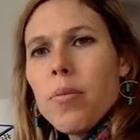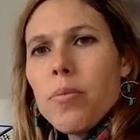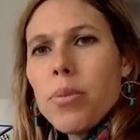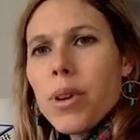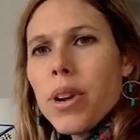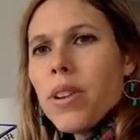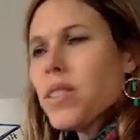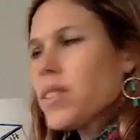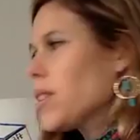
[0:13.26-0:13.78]

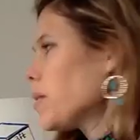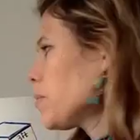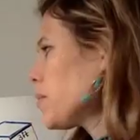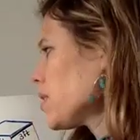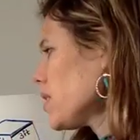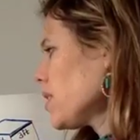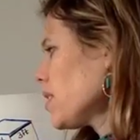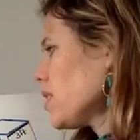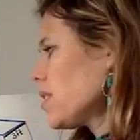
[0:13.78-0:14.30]
prisms
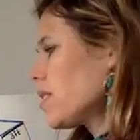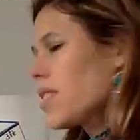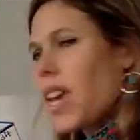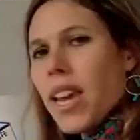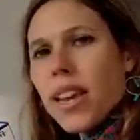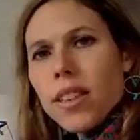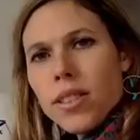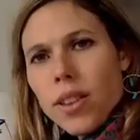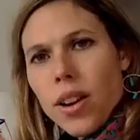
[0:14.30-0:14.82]
in this
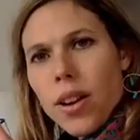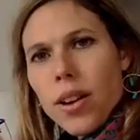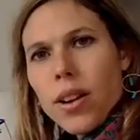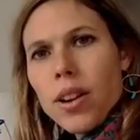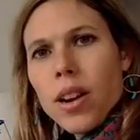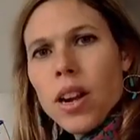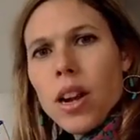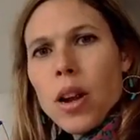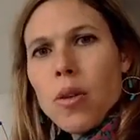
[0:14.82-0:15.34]
case are
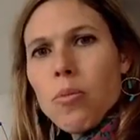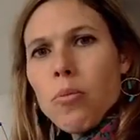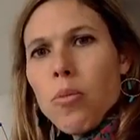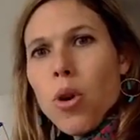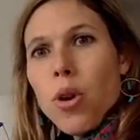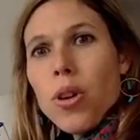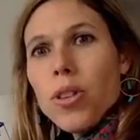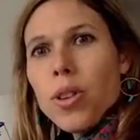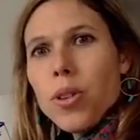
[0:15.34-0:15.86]

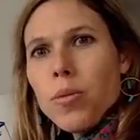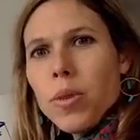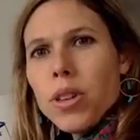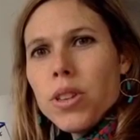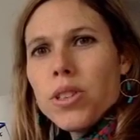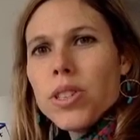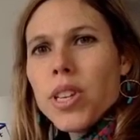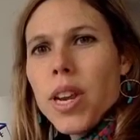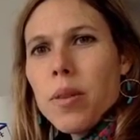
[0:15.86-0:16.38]
more than
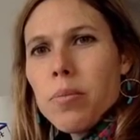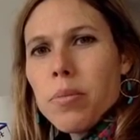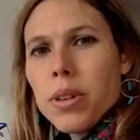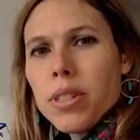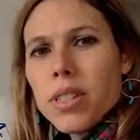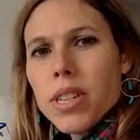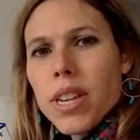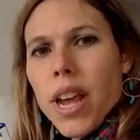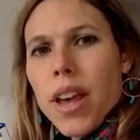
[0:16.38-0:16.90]
one shape
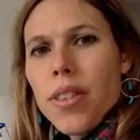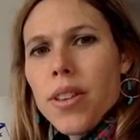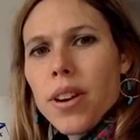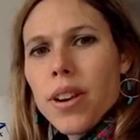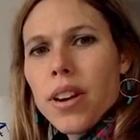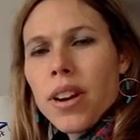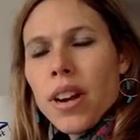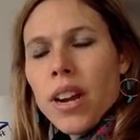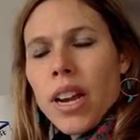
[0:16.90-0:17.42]
put
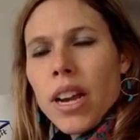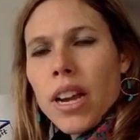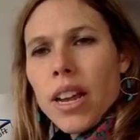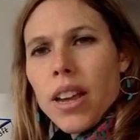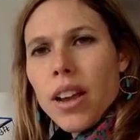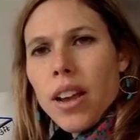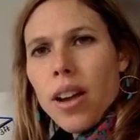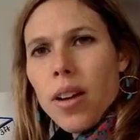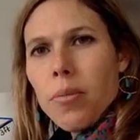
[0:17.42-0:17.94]
together.
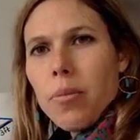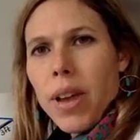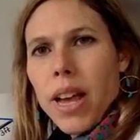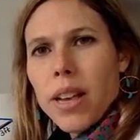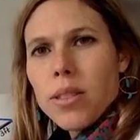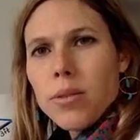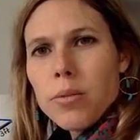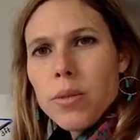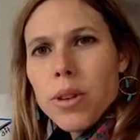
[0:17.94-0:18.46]

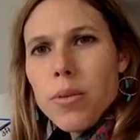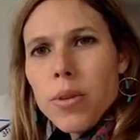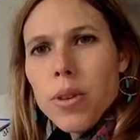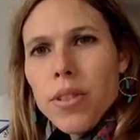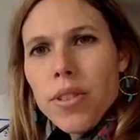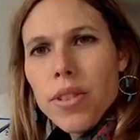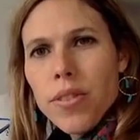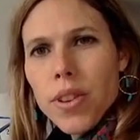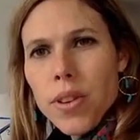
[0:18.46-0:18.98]
As we were
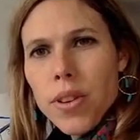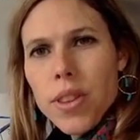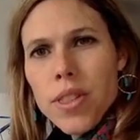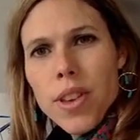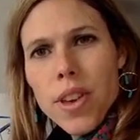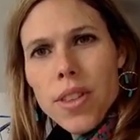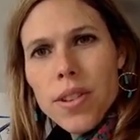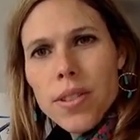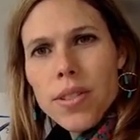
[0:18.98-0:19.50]
reviewing
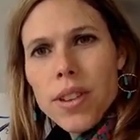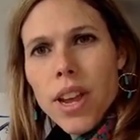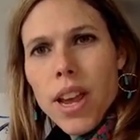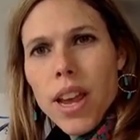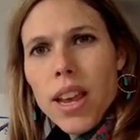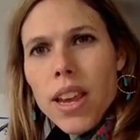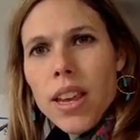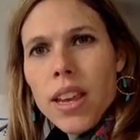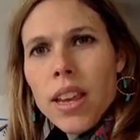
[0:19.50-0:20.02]
the other
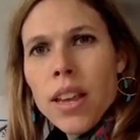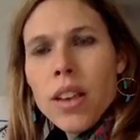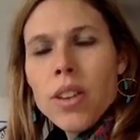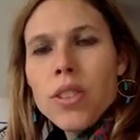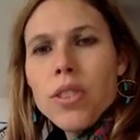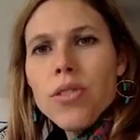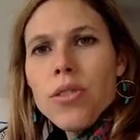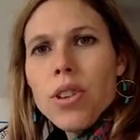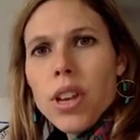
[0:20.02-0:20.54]
day,
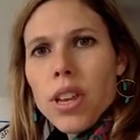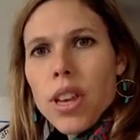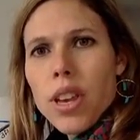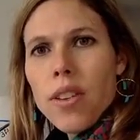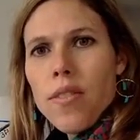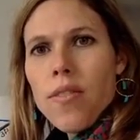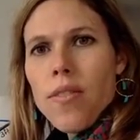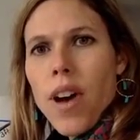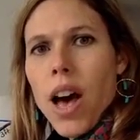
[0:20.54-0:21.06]
you can
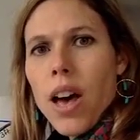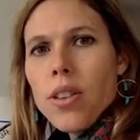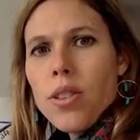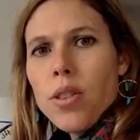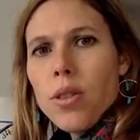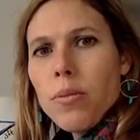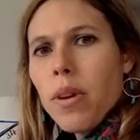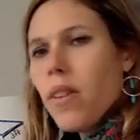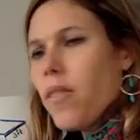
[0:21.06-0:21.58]
get
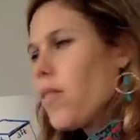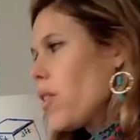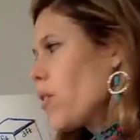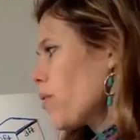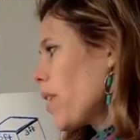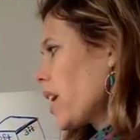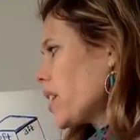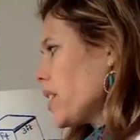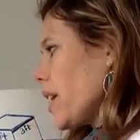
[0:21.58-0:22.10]
volume of a
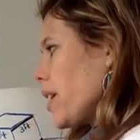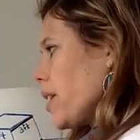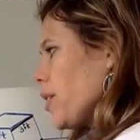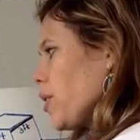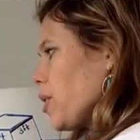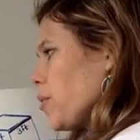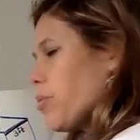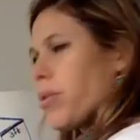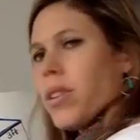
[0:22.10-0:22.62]

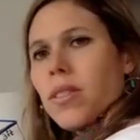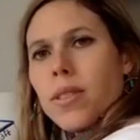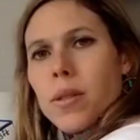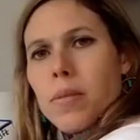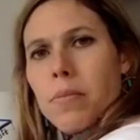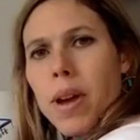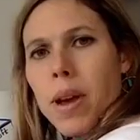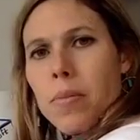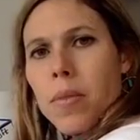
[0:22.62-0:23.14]
rectangular
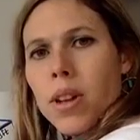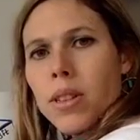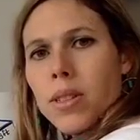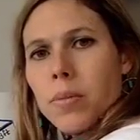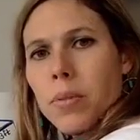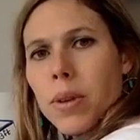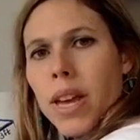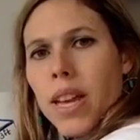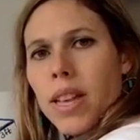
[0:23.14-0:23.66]
prism by
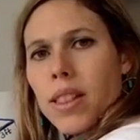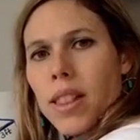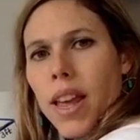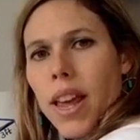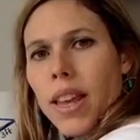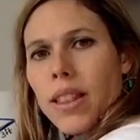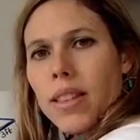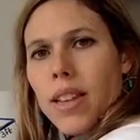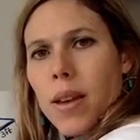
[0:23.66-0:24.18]
multiplying
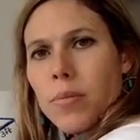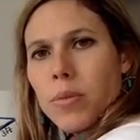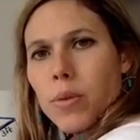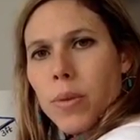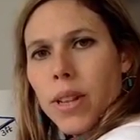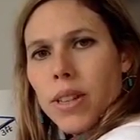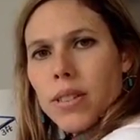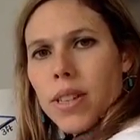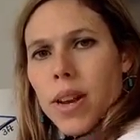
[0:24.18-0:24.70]
length times
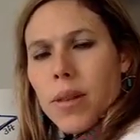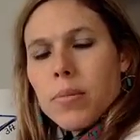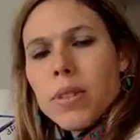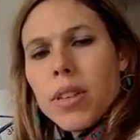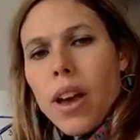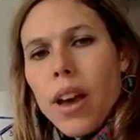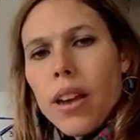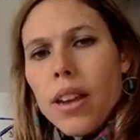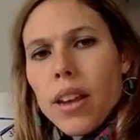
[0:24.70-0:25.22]
width times
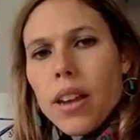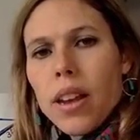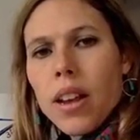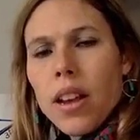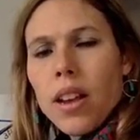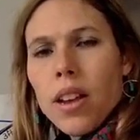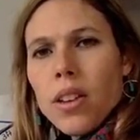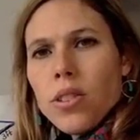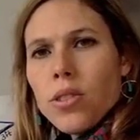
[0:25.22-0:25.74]
height.
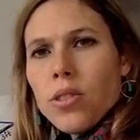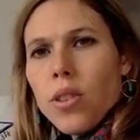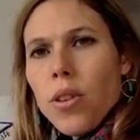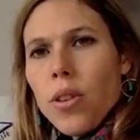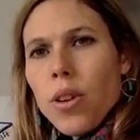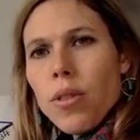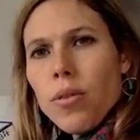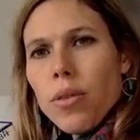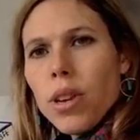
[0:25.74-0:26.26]
So
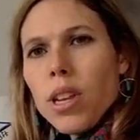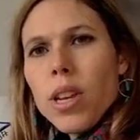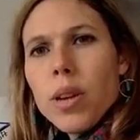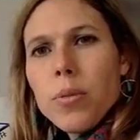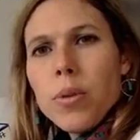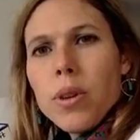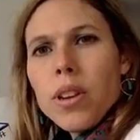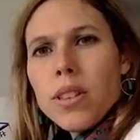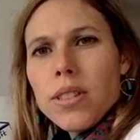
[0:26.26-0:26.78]
it really
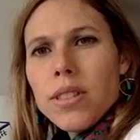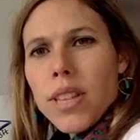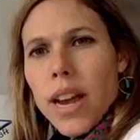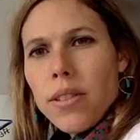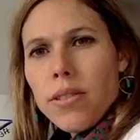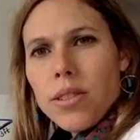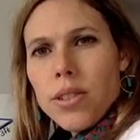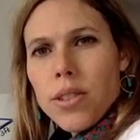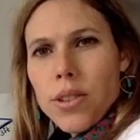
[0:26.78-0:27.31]
boils
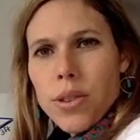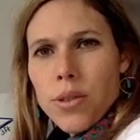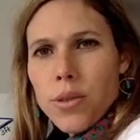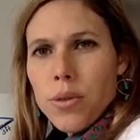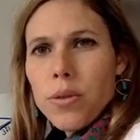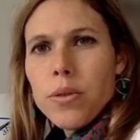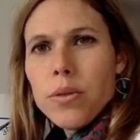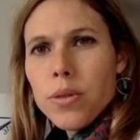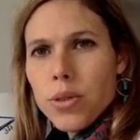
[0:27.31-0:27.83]
down
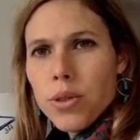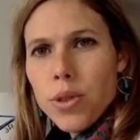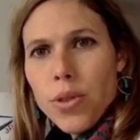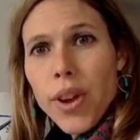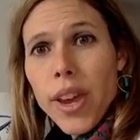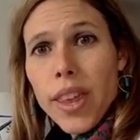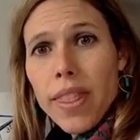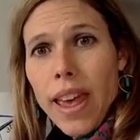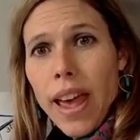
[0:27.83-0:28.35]
to
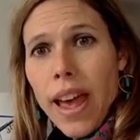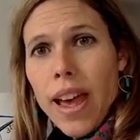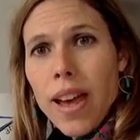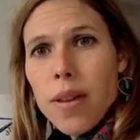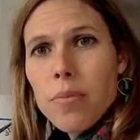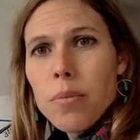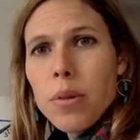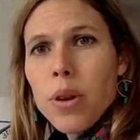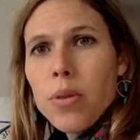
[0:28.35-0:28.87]
doing that,
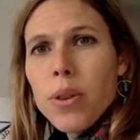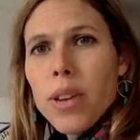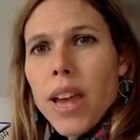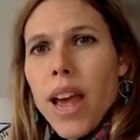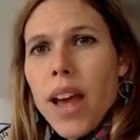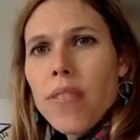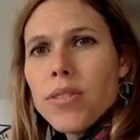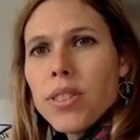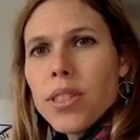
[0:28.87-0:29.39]
but we
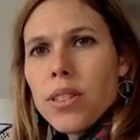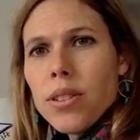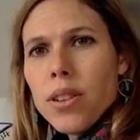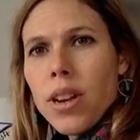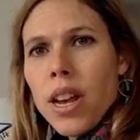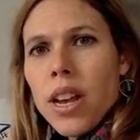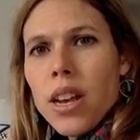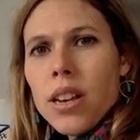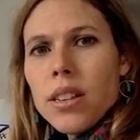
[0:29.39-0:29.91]
have to
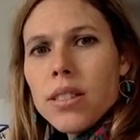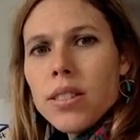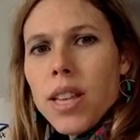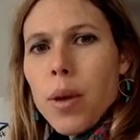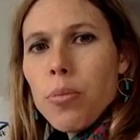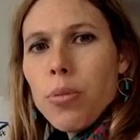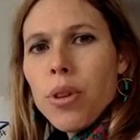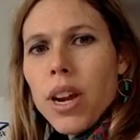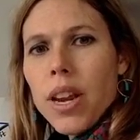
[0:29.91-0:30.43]

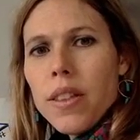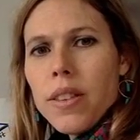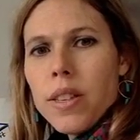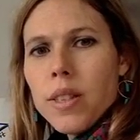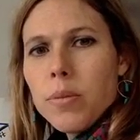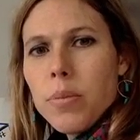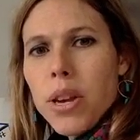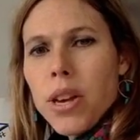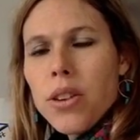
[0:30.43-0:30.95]
separate
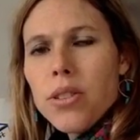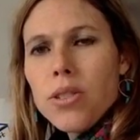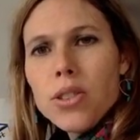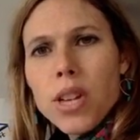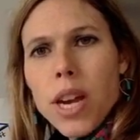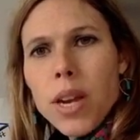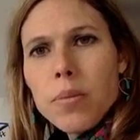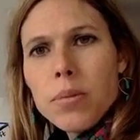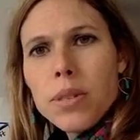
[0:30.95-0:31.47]
these bigger
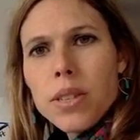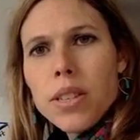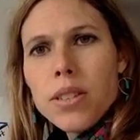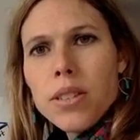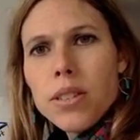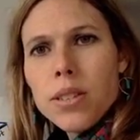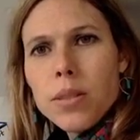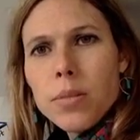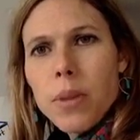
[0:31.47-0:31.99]
shapes
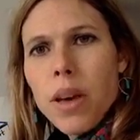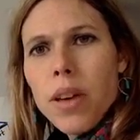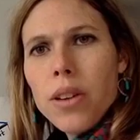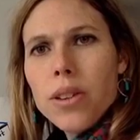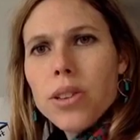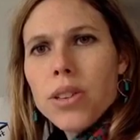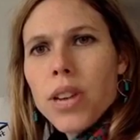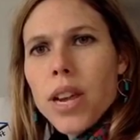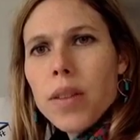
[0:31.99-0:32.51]
into smaller
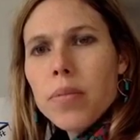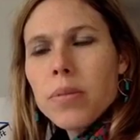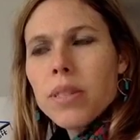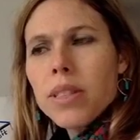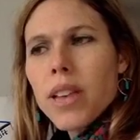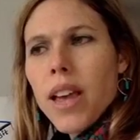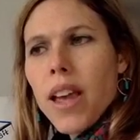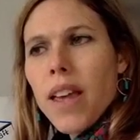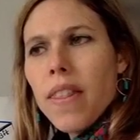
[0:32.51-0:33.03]
shapes
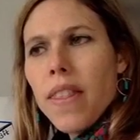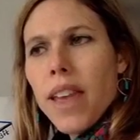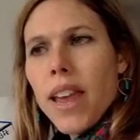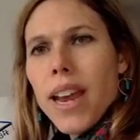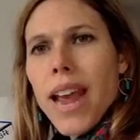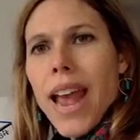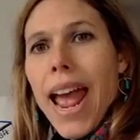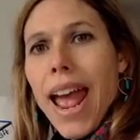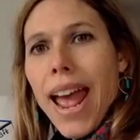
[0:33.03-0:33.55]
and
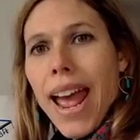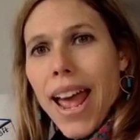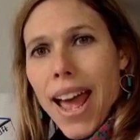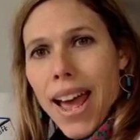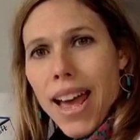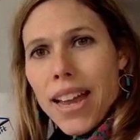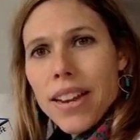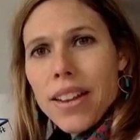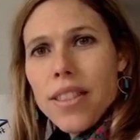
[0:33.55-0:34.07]
then
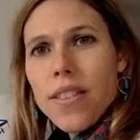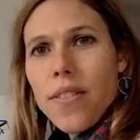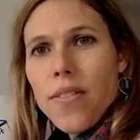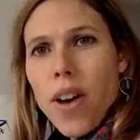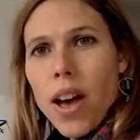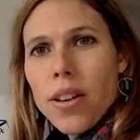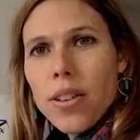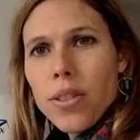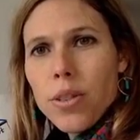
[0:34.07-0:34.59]
add the
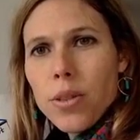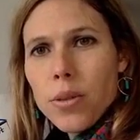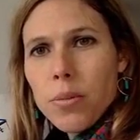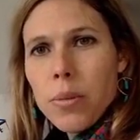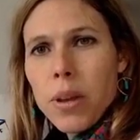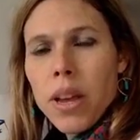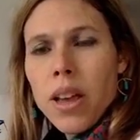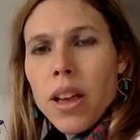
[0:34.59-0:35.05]
volume